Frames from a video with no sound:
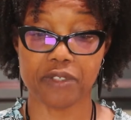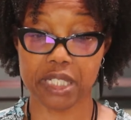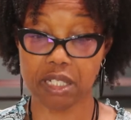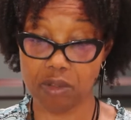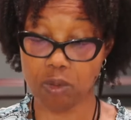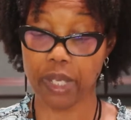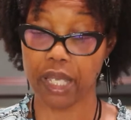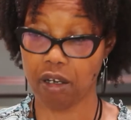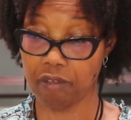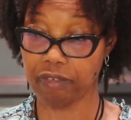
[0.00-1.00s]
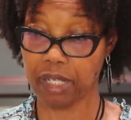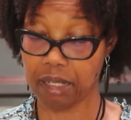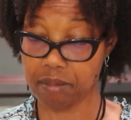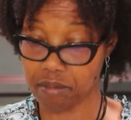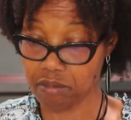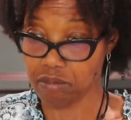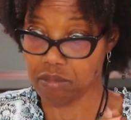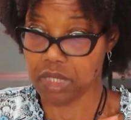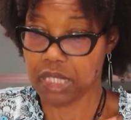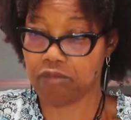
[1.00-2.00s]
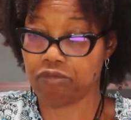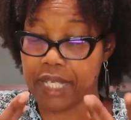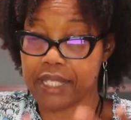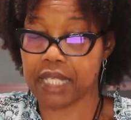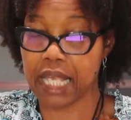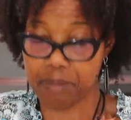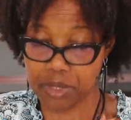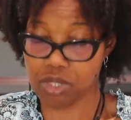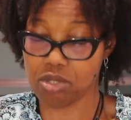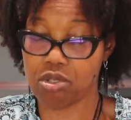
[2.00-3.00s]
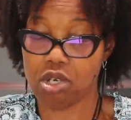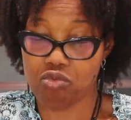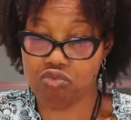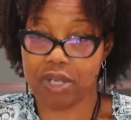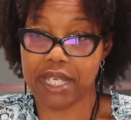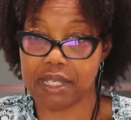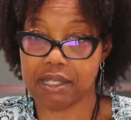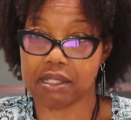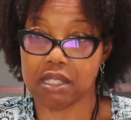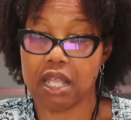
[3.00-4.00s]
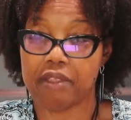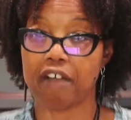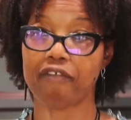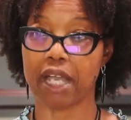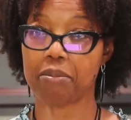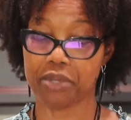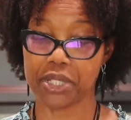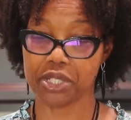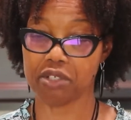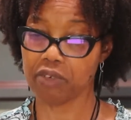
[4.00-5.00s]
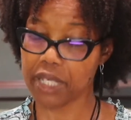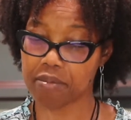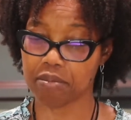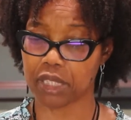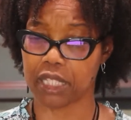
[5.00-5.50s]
that's another way of helping to raise that vibration, right?